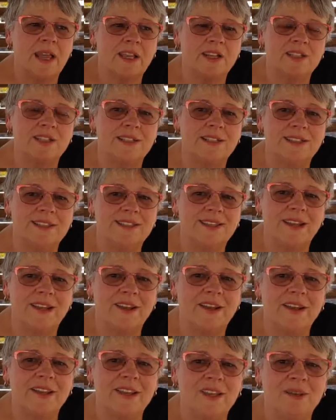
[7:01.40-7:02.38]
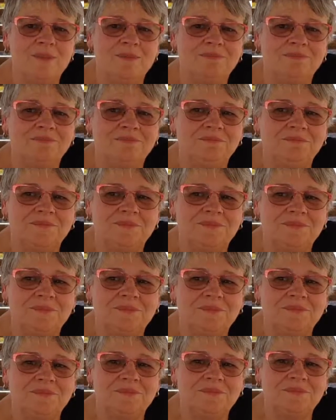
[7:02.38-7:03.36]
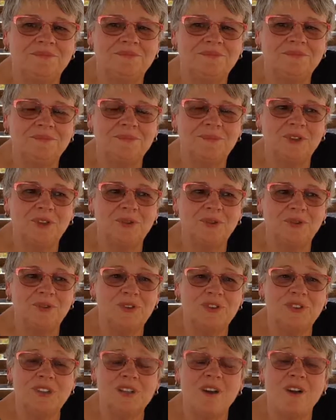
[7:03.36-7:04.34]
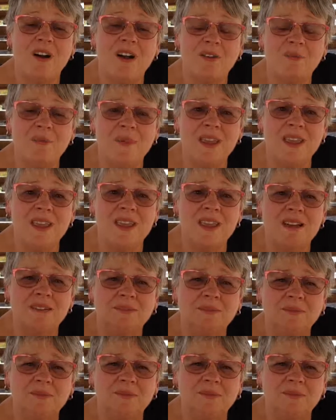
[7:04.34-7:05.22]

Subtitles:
actually say to him, Lord, just guide me here.